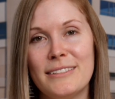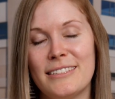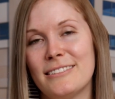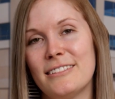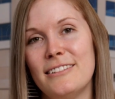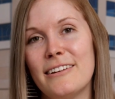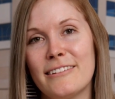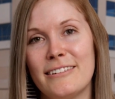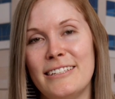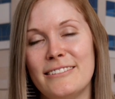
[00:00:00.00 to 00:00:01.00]
That's
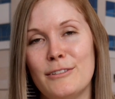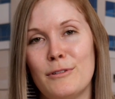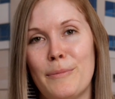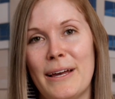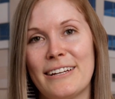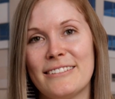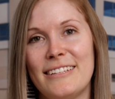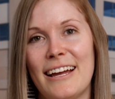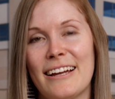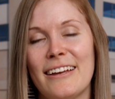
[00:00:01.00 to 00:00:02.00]
another easy to pack
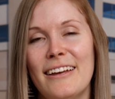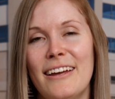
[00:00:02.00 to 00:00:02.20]
snack.